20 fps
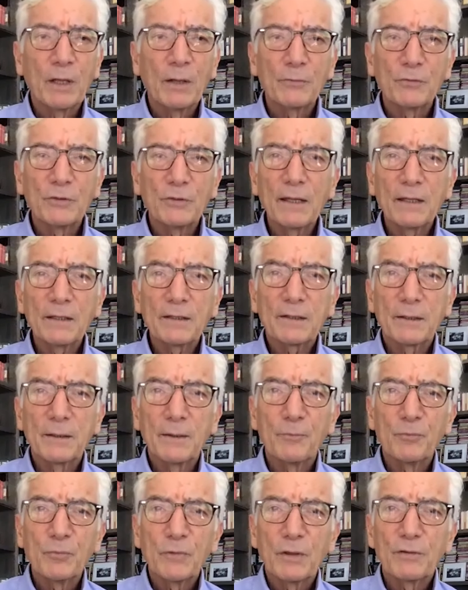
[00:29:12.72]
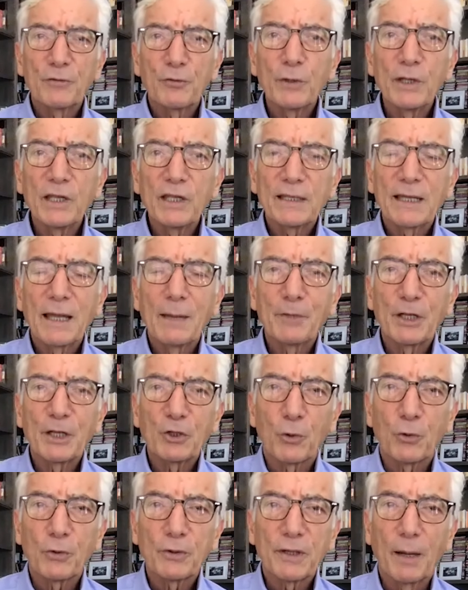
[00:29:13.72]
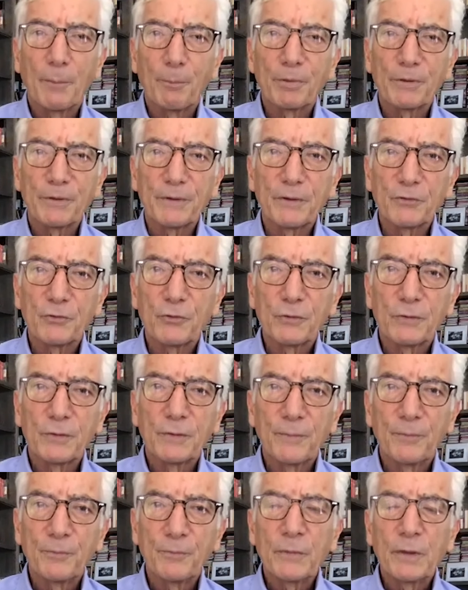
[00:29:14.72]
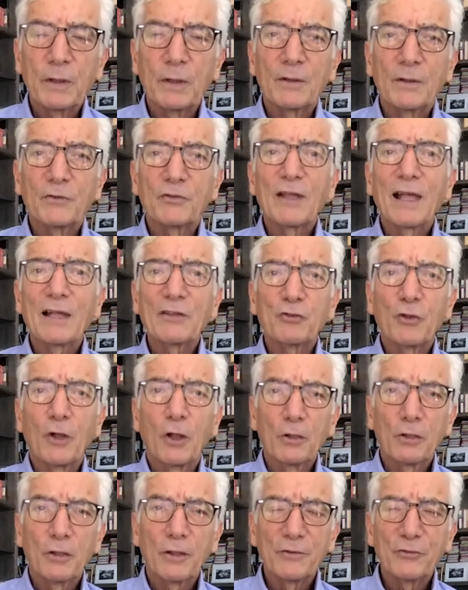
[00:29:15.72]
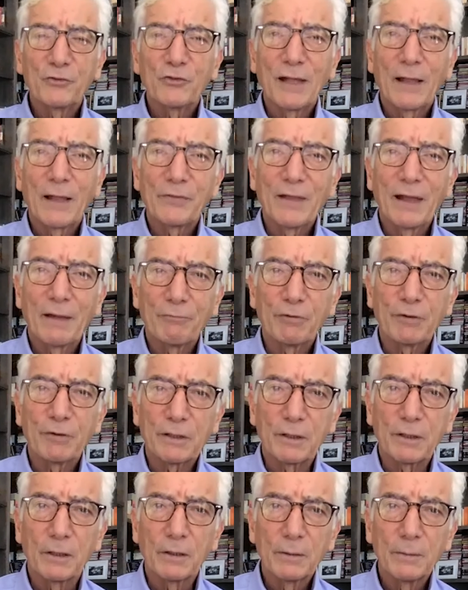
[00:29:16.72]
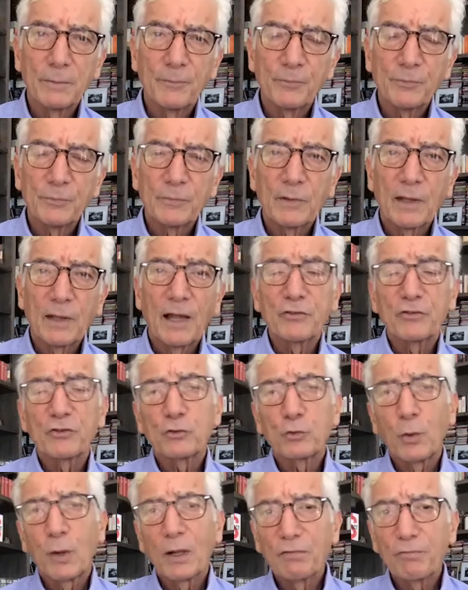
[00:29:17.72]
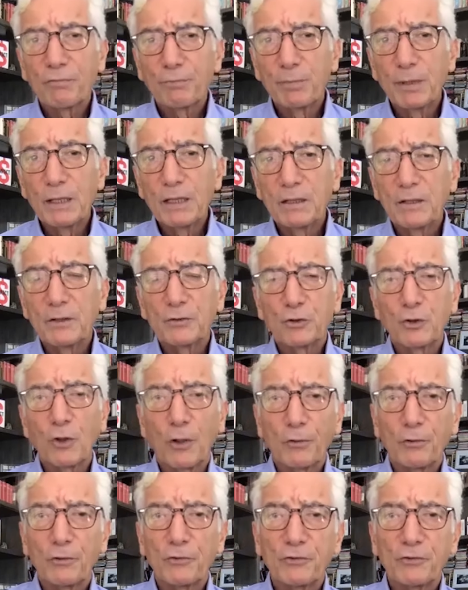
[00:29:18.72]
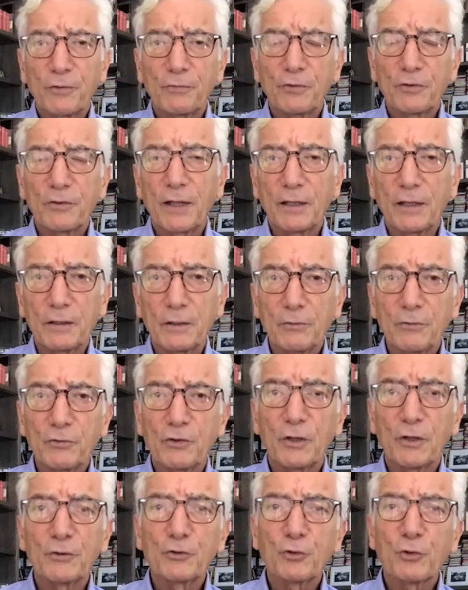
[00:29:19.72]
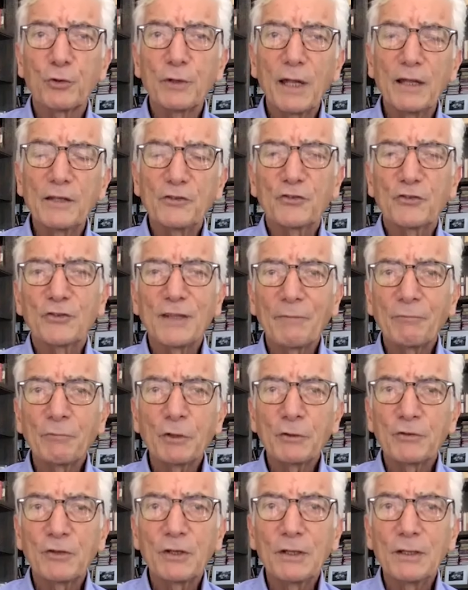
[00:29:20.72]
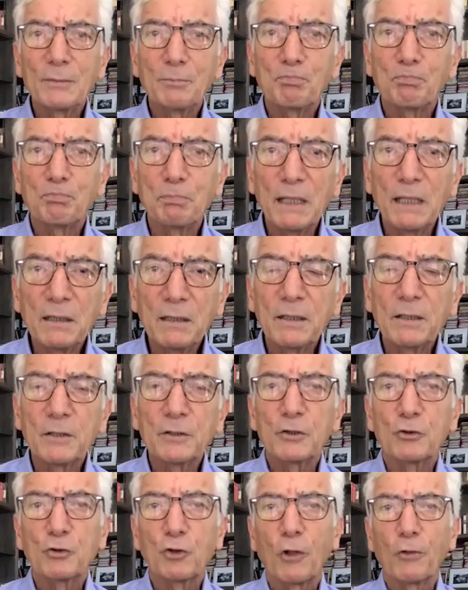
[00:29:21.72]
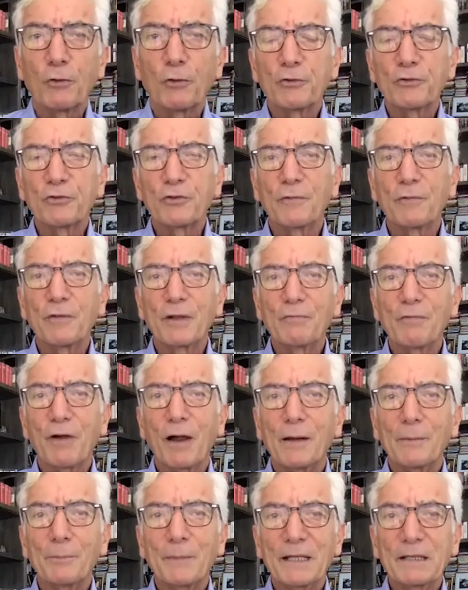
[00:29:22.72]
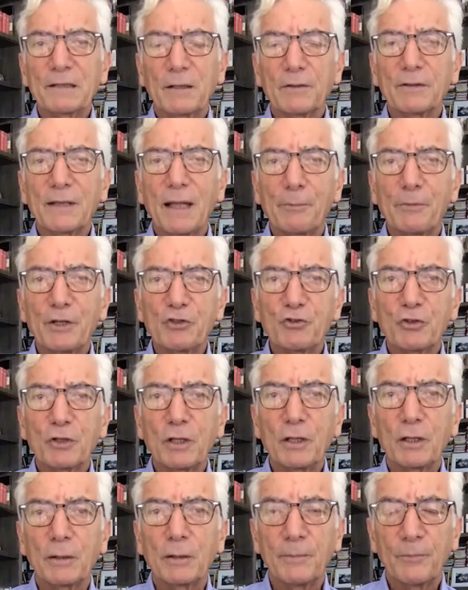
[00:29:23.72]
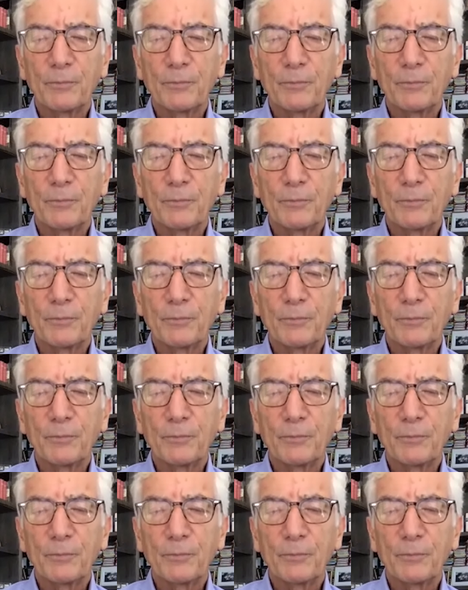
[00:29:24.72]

Take three chemical companies. Sasol in South Africa has $12 billion of sales and creates $17 billion of environmental damage a year.